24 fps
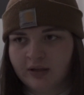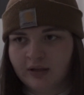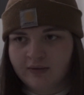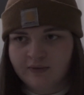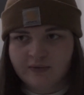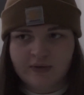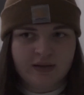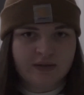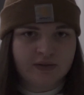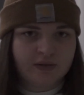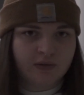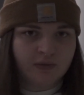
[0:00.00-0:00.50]

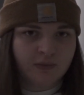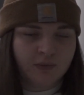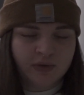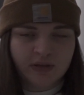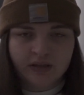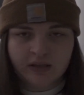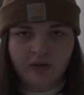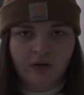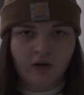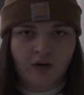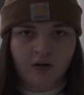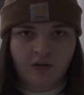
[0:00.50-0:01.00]
days of the
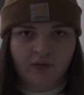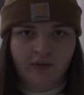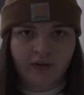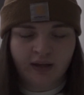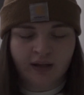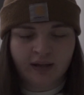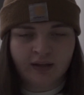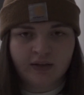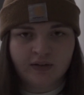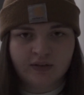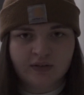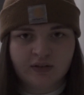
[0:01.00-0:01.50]
week, all that
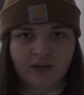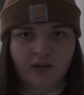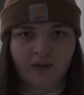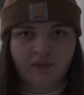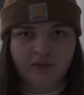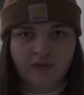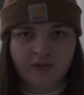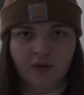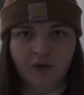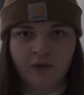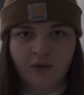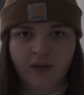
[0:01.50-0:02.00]
kind of stuff.
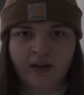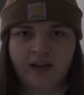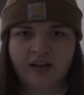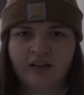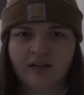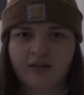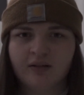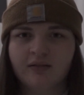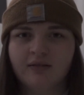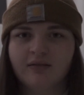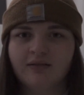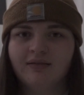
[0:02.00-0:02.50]
So like
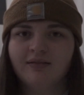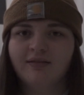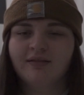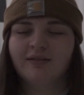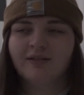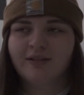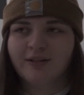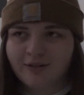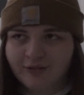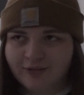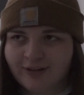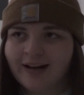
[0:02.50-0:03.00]

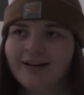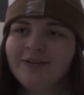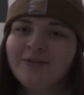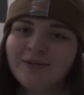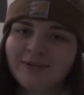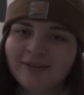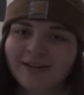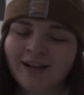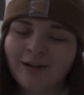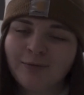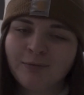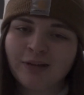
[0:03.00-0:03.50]

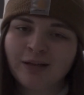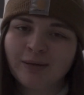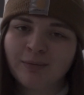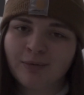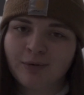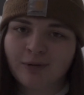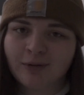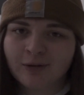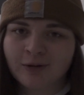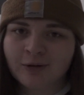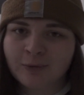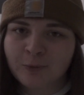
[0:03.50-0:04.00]
gradually I'll be able
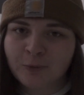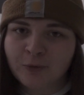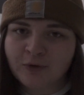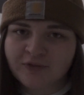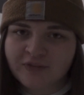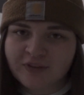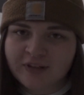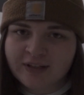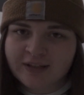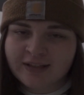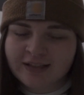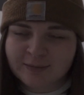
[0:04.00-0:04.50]
to learn more
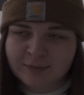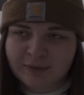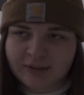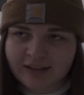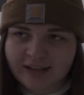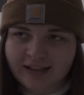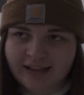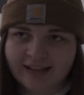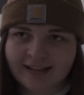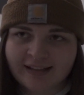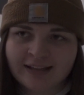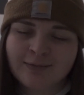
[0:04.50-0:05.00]
Finnish, but
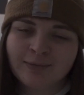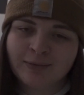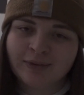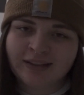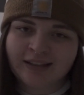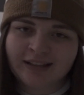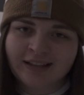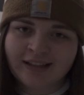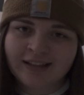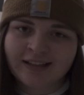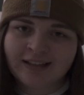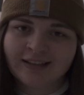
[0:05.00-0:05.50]
like in the
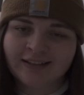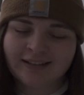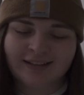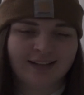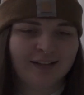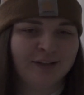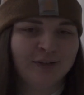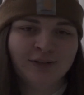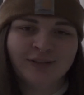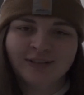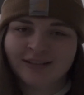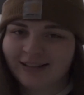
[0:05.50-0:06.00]
beginning,
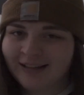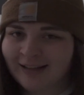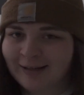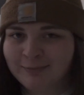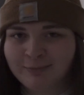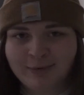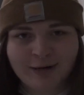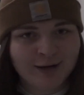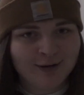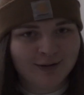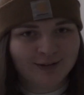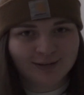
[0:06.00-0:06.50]
like, you just gotta
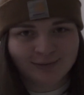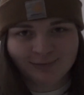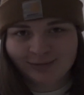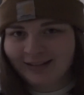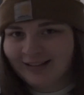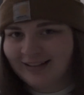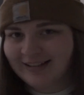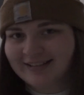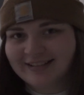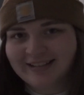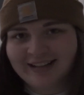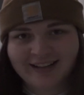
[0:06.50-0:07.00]
bear with me
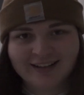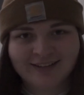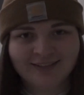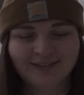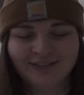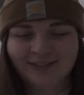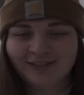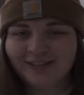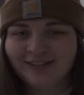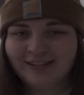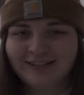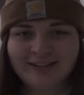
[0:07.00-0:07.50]
because I don't
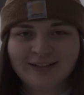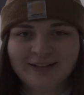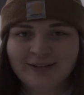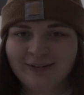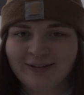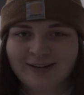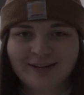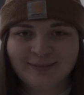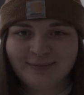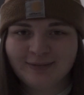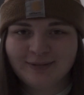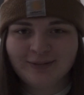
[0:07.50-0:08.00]
really know
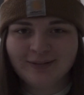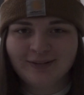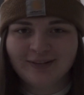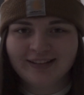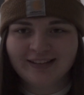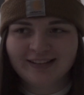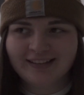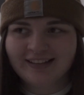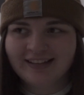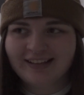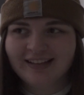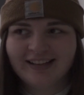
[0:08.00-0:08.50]
what I'm
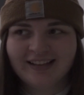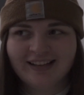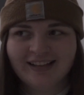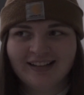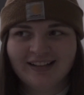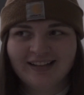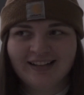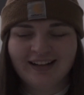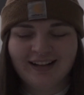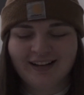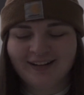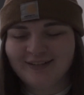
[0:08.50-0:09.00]
doing.
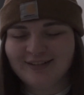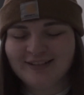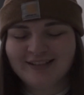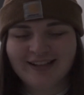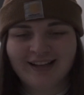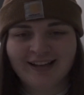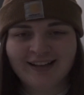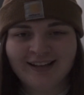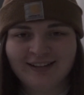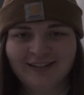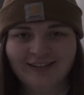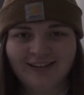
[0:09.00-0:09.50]
I just
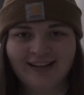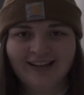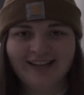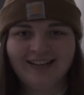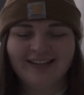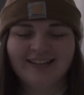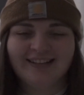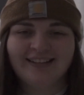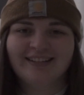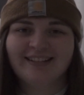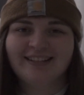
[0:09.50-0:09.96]
kind of like